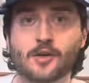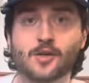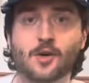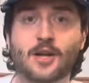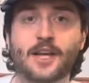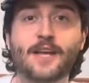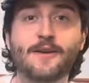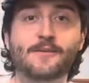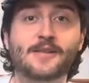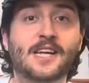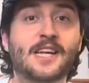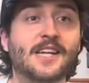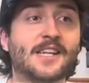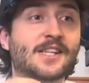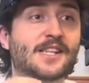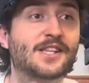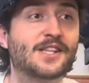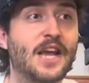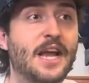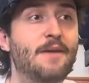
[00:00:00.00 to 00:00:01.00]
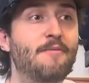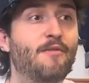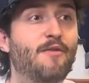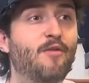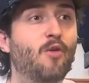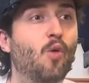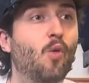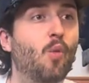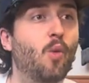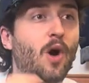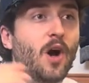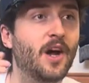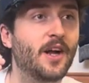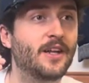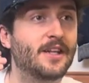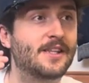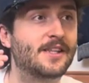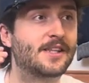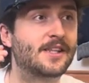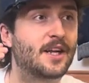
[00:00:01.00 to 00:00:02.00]
So I keep seeing the same 4
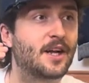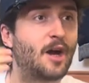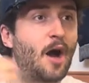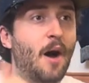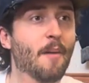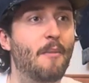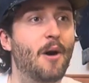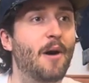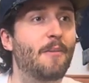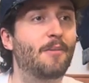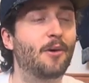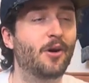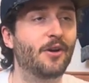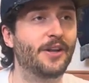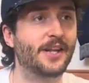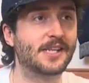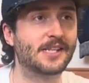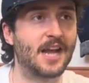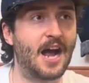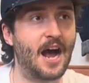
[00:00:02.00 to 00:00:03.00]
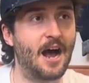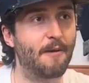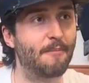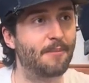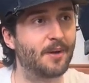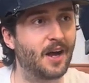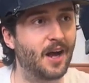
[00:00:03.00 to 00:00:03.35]
words come up on this app,